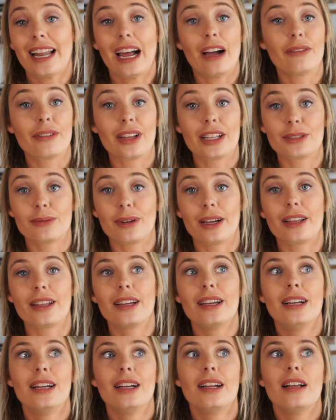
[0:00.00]
now that's
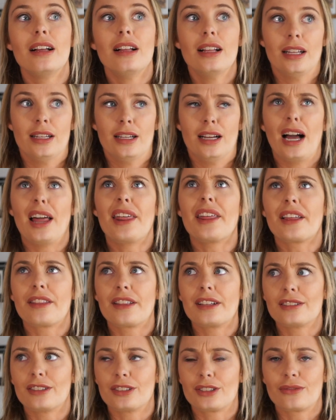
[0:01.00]
why I think
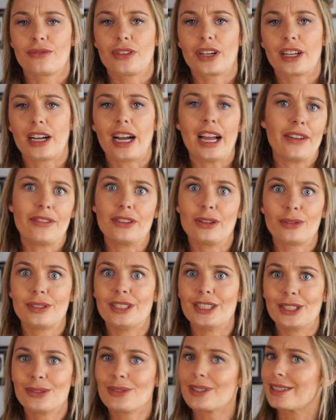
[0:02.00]
there's lots of I haven't
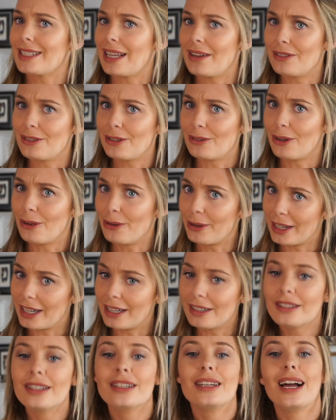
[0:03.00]
looked into it because I don't own a
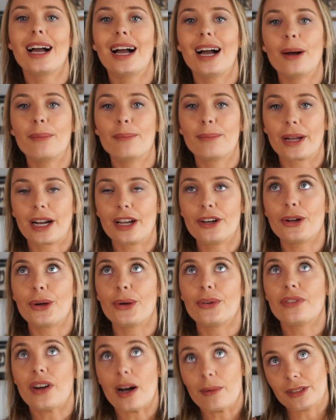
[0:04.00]
gun, but I
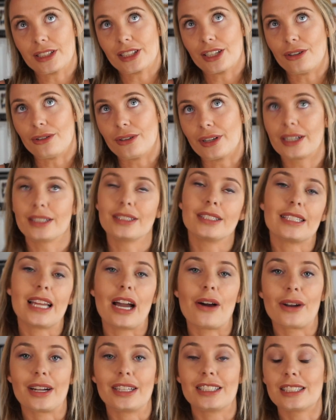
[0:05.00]
know farmers can own guns
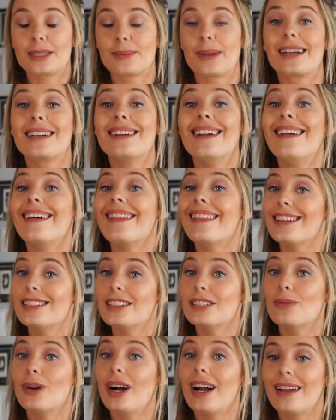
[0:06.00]
now, and I suspect
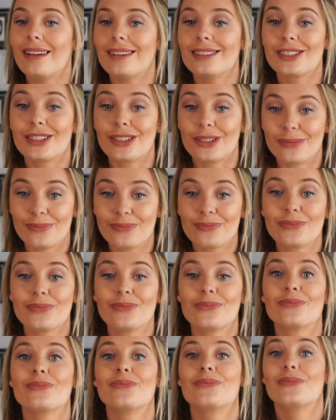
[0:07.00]
this is why. So
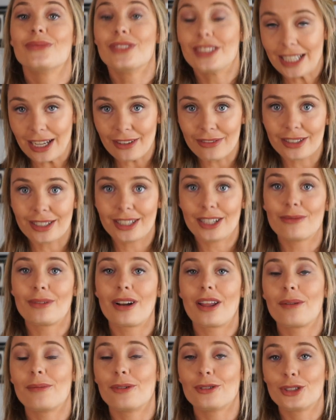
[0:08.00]
definitely
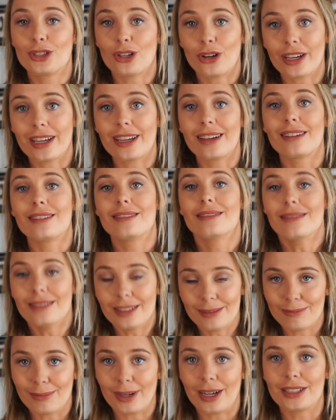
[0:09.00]
one of the more shocking
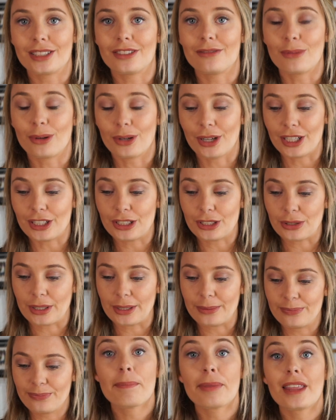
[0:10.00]
parts of modern
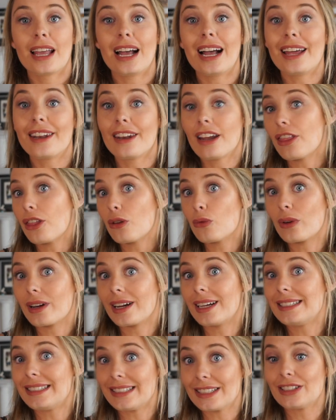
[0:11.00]
history. Another one
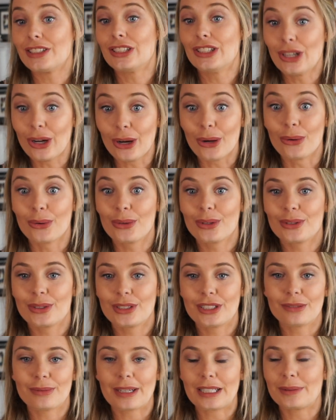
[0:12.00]
I didn't know,
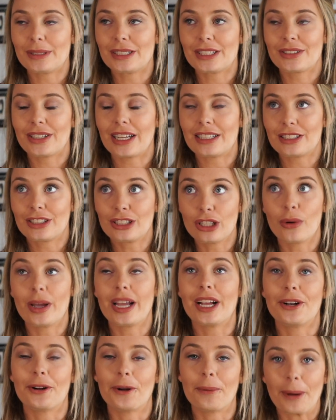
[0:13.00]
which makes me just sound so
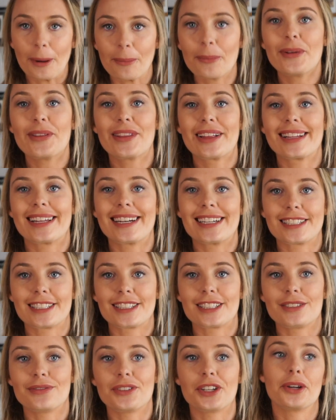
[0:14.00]
ignorant, but I'm really glad I
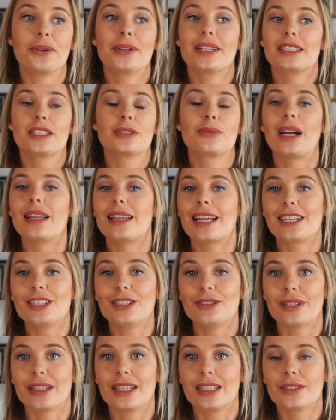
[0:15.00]
did this video, and this is why I like
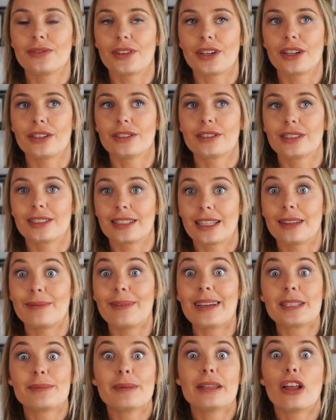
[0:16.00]
doing these videos, because it
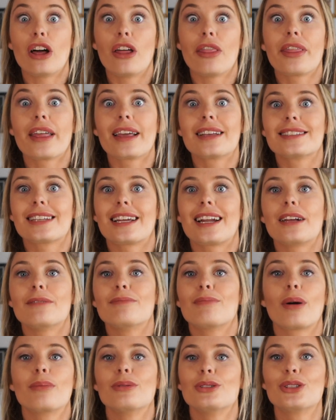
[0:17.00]
makes me learn things that I
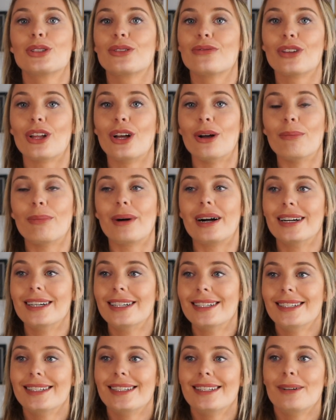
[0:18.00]
probably should have learnt, but
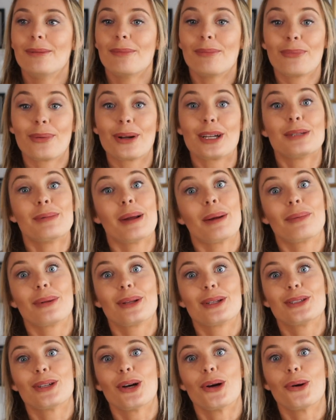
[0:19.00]
British
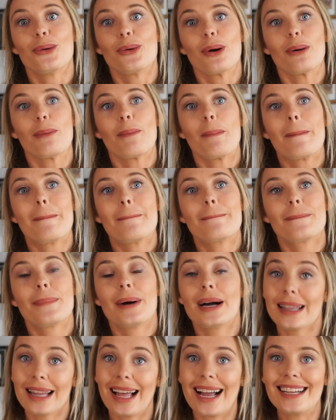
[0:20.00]
people are so
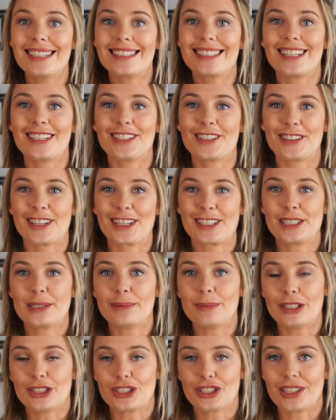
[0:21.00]
polite. They don't like
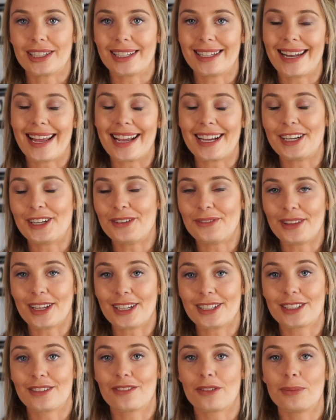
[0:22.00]
to mention the negative
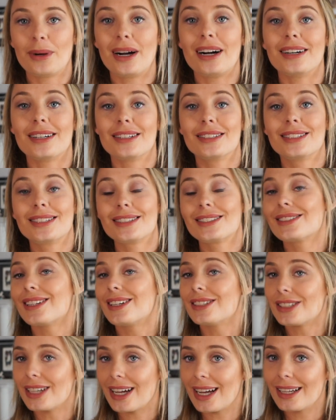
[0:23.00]
things of the past,
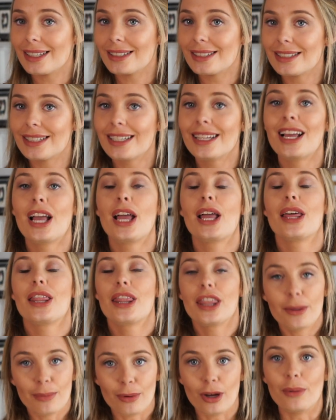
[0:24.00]
such as
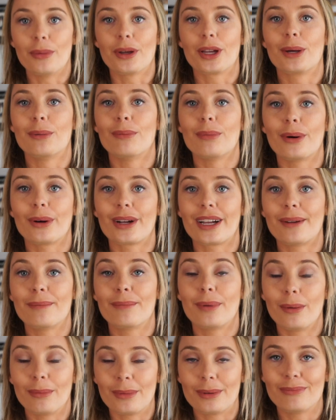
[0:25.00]
the Birmingham
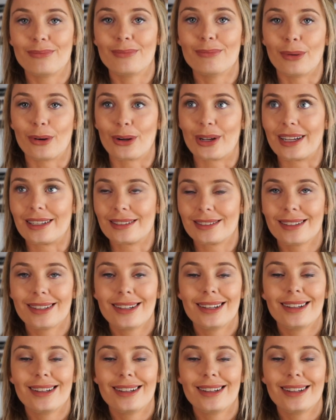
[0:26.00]
bombings.